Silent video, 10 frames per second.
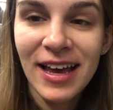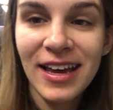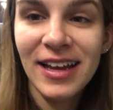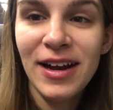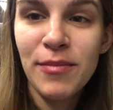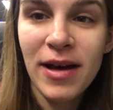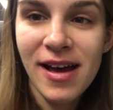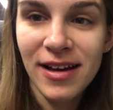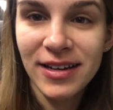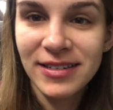Headed
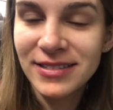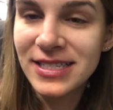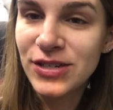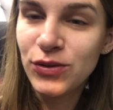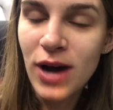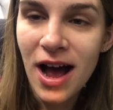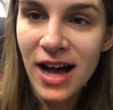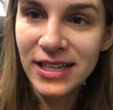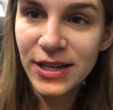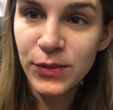back to
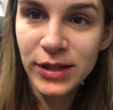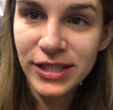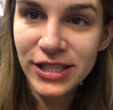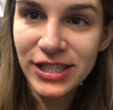Hollywood.